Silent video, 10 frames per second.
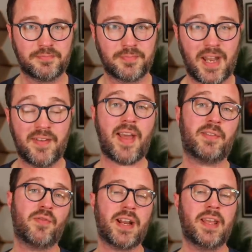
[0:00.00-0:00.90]
And if you haven't
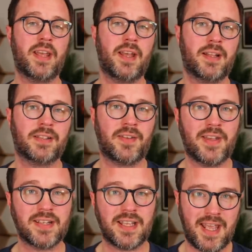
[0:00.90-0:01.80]
already, don't
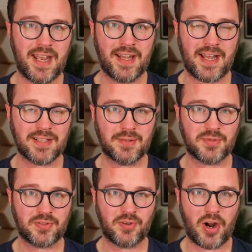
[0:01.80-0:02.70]
forget to hit that
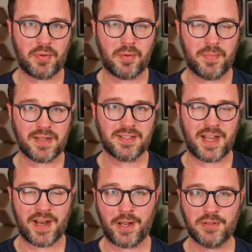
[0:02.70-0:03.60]
subscribe button
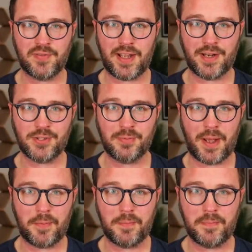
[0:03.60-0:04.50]
and notification
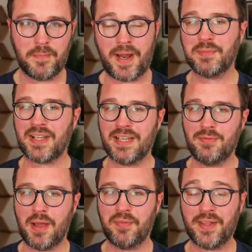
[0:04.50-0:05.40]
bell. My name's Andy
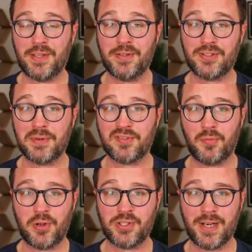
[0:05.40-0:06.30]
Webb. Thank you so much for
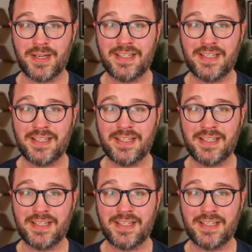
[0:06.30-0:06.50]
watching.